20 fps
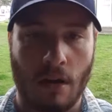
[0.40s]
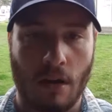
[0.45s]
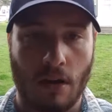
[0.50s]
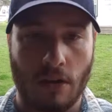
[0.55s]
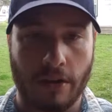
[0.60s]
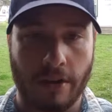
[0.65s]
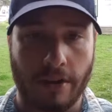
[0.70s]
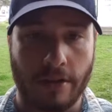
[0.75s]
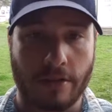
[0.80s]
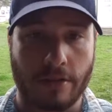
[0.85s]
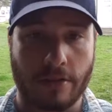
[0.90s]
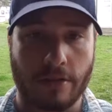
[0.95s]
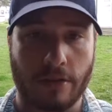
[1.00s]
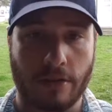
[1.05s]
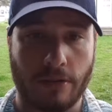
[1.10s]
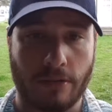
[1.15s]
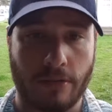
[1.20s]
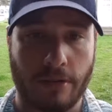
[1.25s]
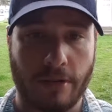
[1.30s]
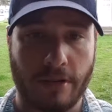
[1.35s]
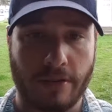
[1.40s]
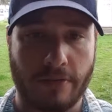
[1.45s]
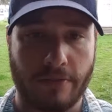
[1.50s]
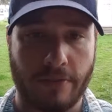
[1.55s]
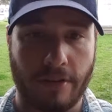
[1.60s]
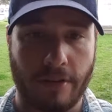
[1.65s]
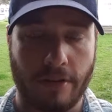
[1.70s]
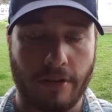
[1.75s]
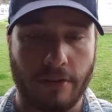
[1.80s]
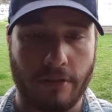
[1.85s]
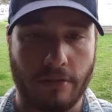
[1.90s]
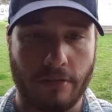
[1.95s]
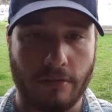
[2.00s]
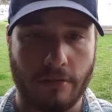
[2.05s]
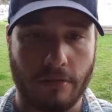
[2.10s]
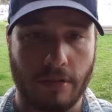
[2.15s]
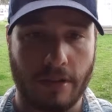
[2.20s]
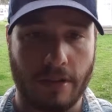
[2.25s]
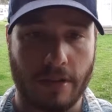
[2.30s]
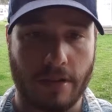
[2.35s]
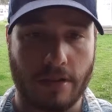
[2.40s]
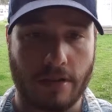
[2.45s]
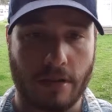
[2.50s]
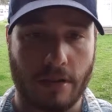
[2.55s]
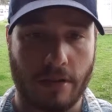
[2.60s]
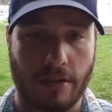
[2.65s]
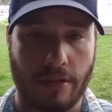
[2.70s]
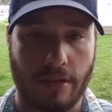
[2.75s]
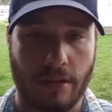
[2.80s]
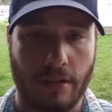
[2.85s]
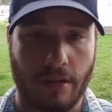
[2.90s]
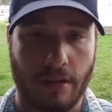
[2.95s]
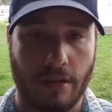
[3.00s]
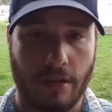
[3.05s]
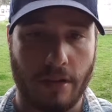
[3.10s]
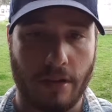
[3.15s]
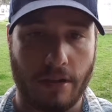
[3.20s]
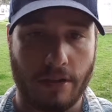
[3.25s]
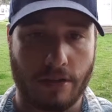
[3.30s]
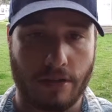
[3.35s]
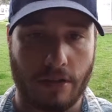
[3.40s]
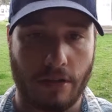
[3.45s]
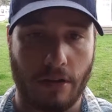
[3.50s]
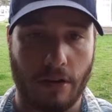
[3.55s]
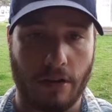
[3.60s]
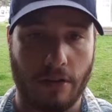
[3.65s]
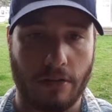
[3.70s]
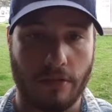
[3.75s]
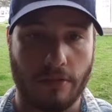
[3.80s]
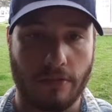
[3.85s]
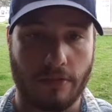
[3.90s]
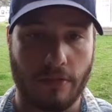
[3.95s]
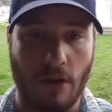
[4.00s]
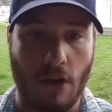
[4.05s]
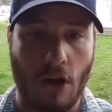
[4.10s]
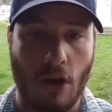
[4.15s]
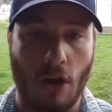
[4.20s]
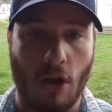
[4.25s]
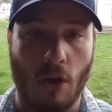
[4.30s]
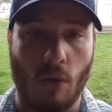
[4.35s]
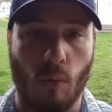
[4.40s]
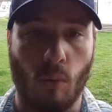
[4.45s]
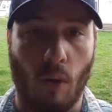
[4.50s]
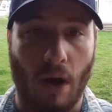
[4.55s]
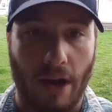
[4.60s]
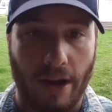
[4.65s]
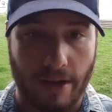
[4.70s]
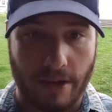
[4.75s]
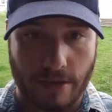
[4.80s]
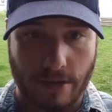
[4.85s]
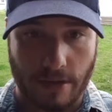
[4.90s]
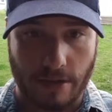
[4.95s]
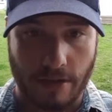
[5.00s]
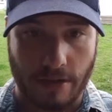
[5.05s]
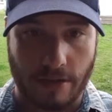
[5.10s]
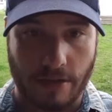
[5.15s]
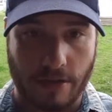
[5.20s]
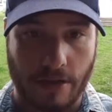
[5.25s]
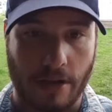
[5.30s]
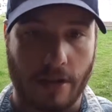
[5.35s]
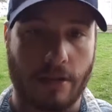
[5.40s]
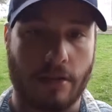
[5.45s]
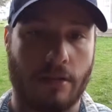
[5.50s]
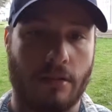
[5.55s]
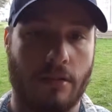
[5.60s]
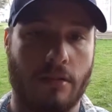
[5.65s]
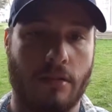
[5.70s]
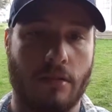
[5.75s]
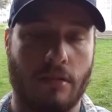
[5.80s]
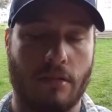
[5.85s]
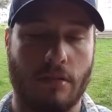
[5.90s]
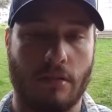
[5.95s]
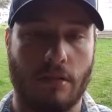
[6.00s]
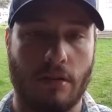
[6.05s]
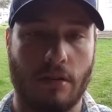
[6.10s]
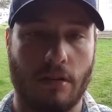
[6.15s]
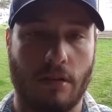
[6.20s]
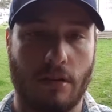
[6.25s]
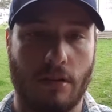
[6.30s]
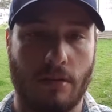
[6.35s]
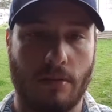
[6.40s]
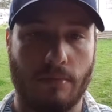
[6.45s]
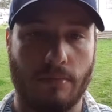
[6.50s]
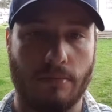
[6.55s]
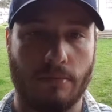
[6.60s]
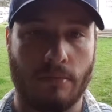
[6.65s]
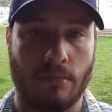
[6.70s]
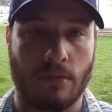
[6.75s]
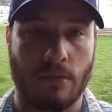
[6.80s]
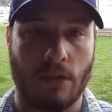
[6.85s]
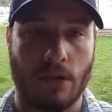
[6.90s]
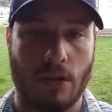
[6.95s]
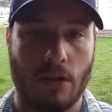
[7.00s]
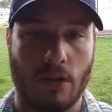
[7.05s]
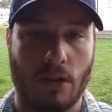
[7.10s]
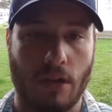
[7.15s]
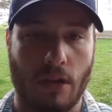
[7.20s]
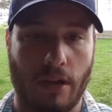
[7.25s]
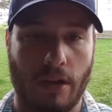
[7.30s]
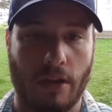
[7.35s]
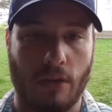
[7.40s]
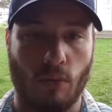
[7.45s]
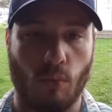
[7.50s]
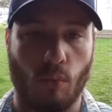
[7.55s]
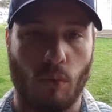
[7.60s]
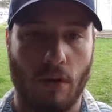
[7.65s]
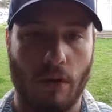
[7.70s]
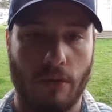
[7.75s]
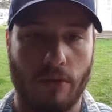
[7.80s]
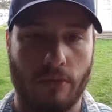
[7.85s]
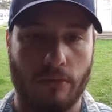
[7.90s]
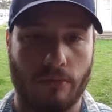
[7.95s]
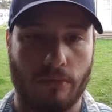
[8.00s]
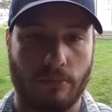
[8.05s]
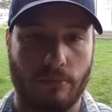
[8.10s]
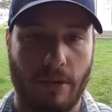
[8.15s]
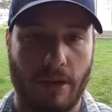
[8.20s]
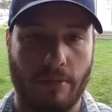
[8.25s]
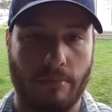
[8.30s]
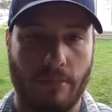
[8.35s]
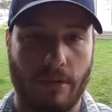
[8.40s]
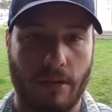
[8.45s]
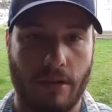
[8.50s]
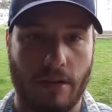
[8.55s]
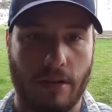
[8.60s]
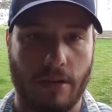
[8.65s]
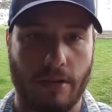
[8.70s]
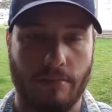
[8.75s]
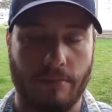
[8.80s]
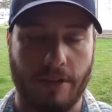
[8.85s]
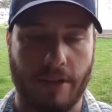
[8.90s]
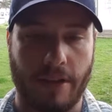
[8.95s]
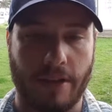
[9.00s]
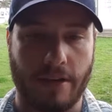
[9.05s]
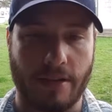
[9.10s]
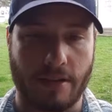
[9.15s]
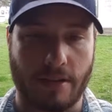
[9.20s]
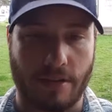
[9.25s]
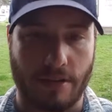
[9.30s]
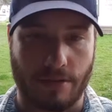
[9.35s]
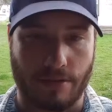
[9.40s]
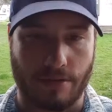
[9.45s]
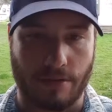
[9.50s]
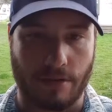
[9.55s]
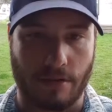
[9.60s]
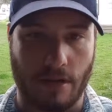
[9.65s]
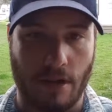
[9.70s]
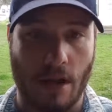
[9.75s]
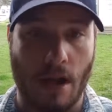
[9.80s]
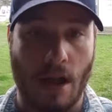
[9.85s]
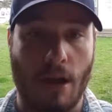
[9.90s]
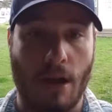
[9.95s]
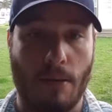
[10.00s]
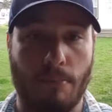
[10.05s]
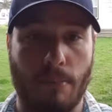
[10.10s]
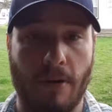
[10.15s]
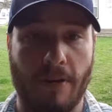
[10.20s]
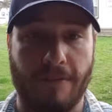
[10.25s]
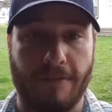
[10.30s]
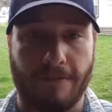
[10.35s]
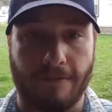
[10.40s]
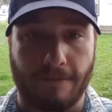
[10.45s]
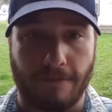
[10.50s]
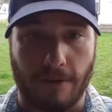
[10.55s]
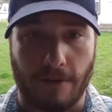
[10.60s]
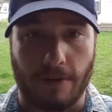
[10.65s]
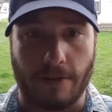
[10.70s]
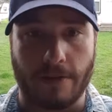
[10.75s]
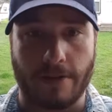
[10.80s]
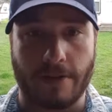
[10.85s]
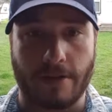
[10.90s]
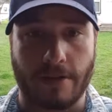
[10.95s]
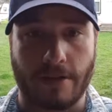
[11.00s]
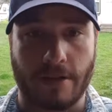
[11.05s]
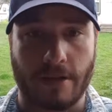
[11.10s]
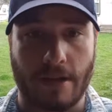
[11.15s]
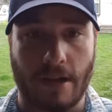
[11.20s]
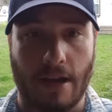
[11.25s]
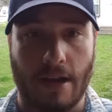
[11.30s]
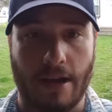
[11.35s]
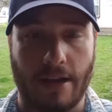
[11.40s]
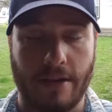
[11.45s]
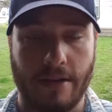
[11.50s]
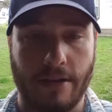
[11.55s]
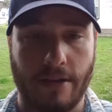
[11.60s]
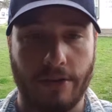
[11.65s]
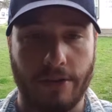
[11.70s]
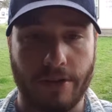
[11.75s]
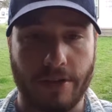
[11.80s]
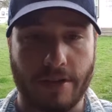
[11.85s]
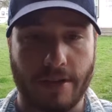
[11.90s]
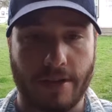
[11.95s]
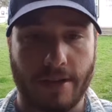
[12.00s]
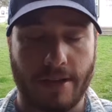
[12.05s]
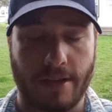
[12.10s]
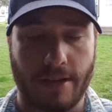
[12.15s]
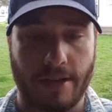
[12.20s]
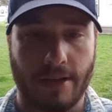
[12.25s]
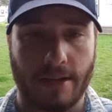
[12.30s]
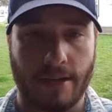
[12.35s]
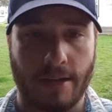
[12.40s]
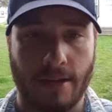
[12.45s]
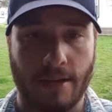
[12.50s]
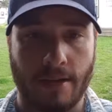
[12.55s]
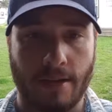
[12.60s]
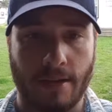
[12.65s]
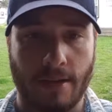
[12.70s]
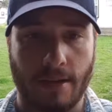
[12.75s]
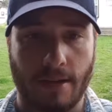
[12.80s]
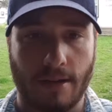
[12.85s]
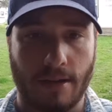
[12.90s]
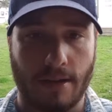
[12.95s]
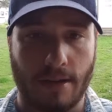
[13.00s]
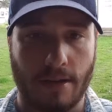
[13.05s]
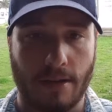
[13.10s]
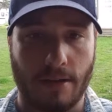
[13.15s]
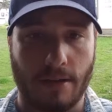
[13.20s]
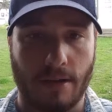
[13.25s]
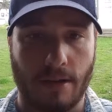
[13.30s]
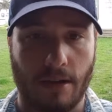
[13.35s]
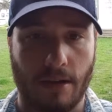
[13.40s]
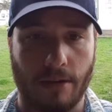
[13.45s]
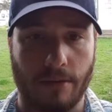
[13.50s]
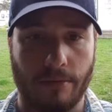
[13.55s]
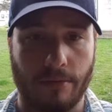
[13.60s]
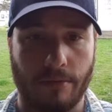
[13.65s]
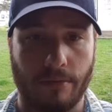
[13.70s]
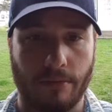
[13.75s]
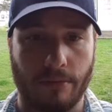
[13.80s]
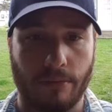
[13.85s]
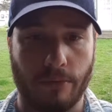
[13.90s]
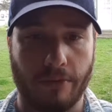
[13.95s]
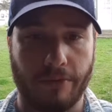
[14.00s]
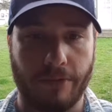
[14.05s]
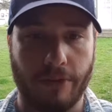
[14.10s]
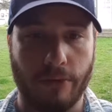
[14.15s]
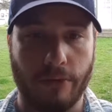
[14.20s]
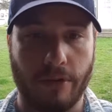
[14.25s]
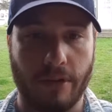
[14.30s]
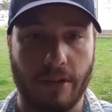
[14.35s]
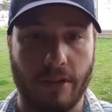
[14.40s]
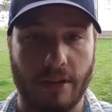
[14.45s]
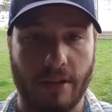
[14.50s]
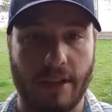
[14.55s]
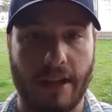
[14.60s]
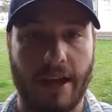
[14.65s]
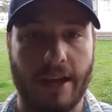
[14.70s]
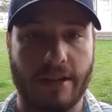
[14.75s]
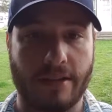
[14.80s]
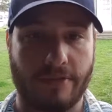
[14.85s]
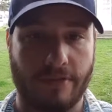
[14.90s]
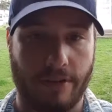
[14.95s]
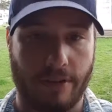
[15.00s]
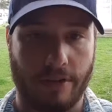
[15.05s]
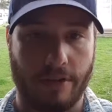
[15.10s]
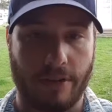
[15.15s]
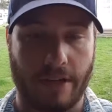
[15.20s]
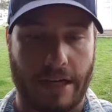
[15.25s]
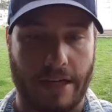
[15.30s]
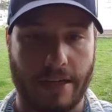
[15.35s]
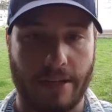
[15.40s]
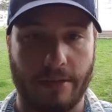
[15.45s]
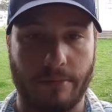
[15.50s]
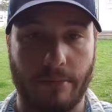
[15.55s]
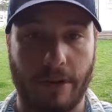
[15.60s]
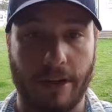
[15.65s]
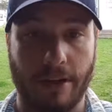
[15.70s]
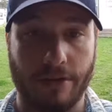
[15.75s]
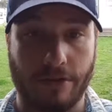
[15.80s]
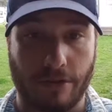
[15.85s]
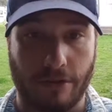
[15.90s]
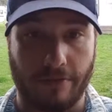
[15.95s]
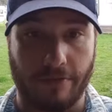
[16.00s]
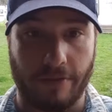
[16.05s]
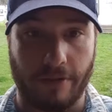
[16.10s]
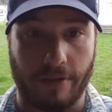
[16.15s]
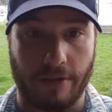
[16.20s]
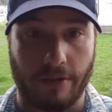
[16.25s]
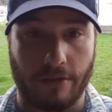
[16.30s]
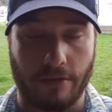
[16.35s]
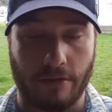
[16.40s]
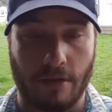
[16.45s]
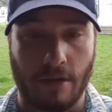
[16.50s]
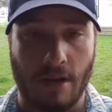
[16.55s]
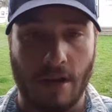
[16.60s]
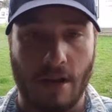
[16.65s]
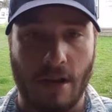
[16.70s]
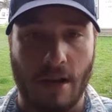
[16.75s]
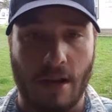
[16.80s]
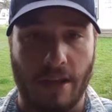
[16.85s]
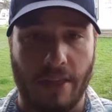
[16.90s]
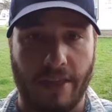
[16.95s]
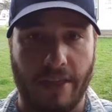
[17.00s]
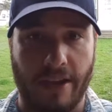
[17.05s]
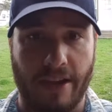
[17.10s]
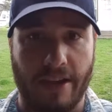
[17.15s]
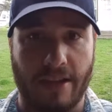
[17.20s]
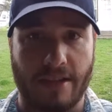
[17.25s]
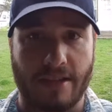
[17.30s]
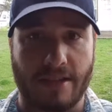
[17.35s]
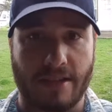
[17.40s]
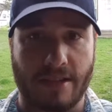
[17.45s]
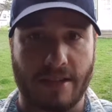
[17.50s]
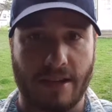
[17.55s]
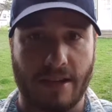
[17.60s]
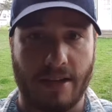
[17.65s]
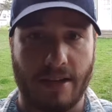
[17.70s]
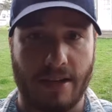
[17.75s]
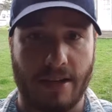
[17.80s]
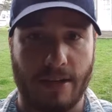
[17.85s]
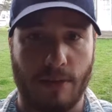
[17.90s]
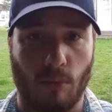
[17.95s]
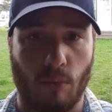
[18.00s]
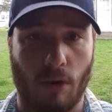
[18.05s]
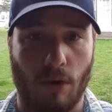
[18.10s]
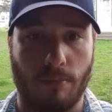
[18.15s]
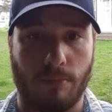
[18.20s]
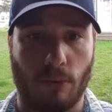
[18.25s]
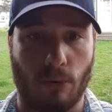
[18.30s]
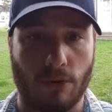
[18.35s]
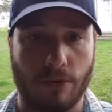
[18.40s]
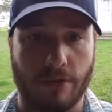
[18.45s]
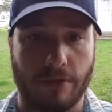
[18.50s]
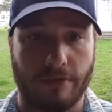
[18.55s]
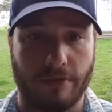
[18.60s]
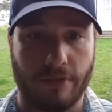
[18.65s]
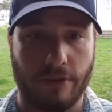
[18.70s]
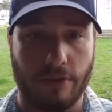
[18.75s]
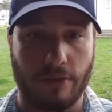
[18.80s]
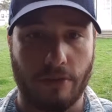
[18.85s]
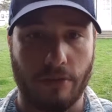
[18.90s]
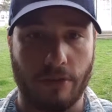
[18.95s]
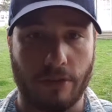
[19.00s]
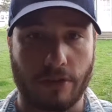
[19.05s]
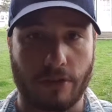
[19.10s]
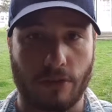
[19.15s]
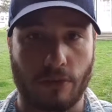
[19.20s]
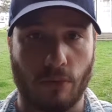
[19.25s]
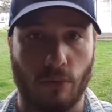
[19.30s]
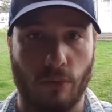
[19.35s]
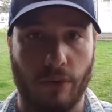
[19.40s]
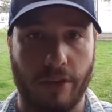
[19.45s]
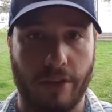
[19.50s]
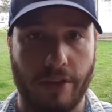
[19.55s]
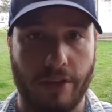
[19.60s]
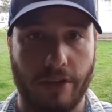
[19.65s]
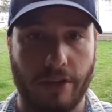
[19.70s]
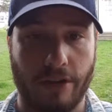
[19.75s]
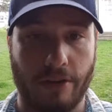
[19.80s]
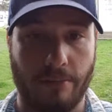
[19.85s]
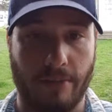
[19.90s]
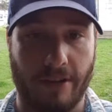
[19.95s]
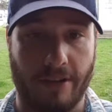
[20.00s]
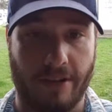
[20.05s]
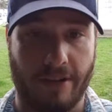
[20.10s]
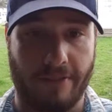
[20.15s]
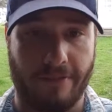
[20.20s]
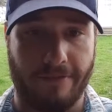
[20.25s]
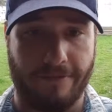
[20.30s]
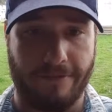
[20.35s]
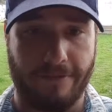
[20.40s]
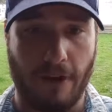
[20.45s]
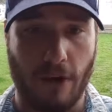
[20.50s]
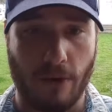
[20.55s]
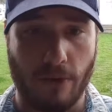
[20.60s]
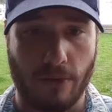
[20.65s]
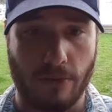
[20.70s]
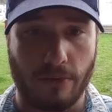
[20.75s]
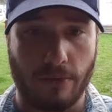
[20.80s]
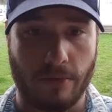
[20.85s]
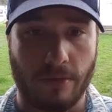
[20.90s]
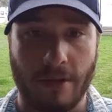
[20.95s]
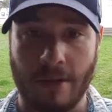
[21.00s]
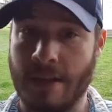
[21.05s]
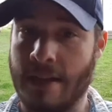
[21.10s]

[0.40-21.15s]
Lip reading: Okay, so this video is on the history of why I started the channel, and what made me come to that decision. But first, I noticed that on reviewing the last video that I did, my intro video, that while portrait view looks really good on my phone,